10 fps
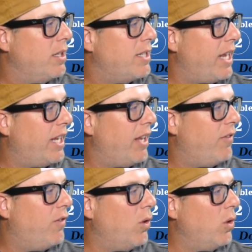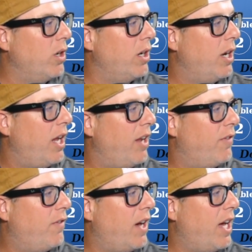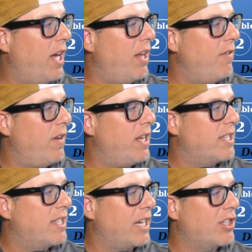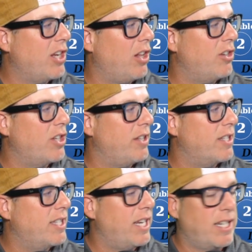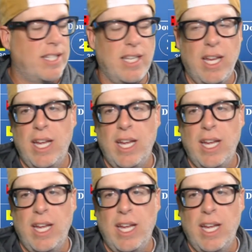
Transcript: take a 4, a 5, a $6 on the 6,